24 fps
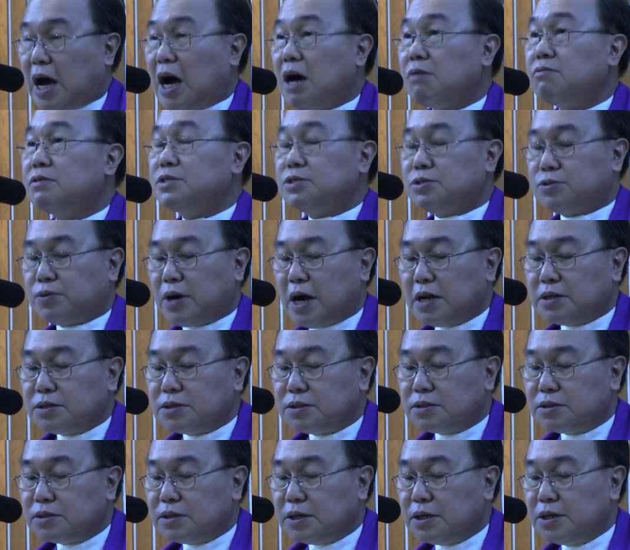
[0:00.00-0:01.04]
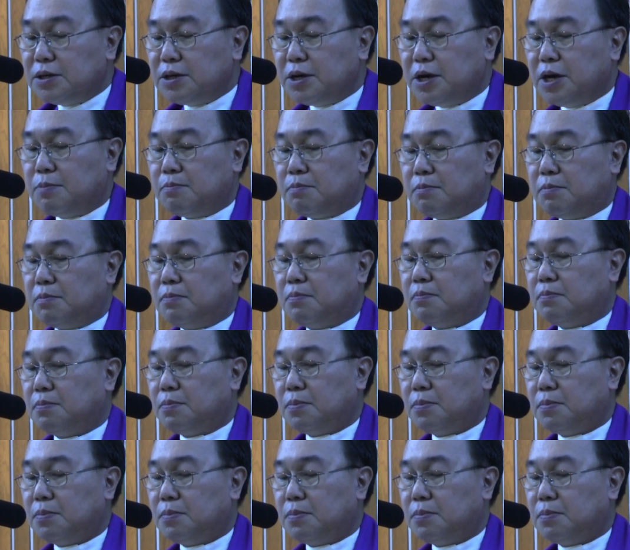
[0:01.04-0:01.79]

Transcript: our trust in him